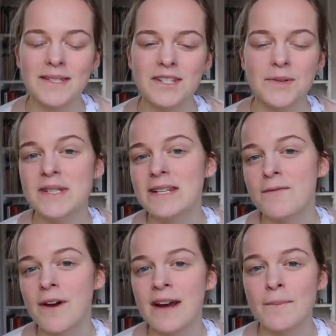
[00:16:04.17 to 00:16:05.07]
She was in a
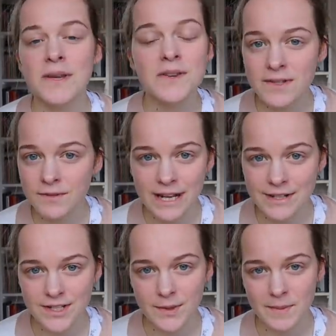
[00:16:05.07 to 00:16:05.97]
very abusive
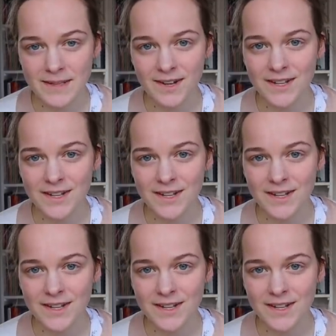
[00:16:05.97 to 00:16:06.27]
relationship with Mr.